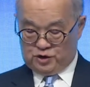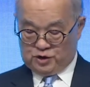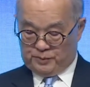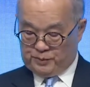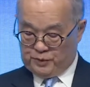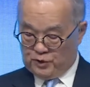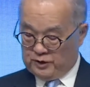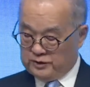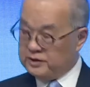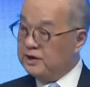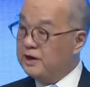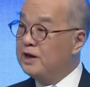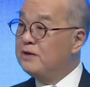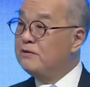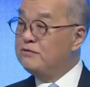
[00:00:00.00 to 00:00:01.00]
to support
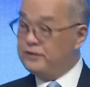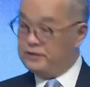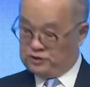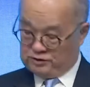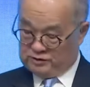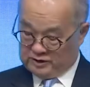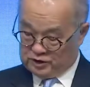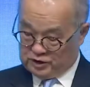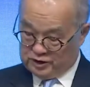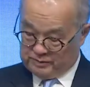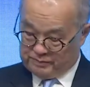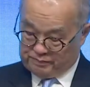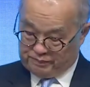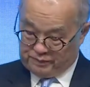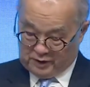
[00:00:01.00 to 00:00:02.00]
the
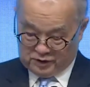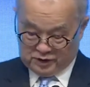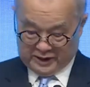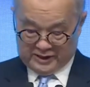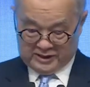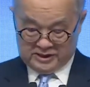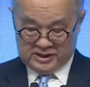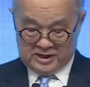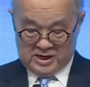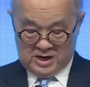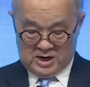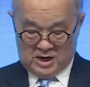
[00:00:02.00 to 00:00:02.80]
infrastructure projects